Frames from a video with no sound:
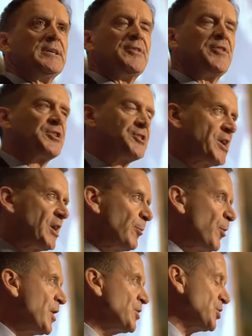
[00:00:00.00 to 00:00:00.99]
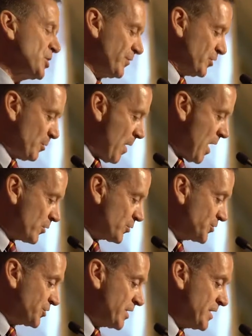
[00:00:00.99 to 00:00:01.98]
to this celebration of
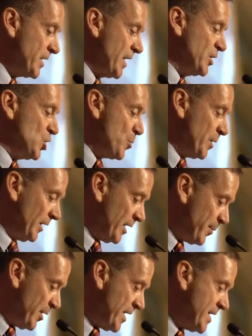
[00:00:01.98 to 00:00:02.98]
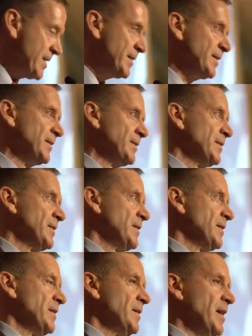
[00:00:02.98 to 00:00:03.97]
democracy and human liberty
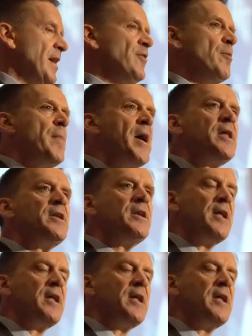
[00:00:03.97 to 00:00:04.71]
and the men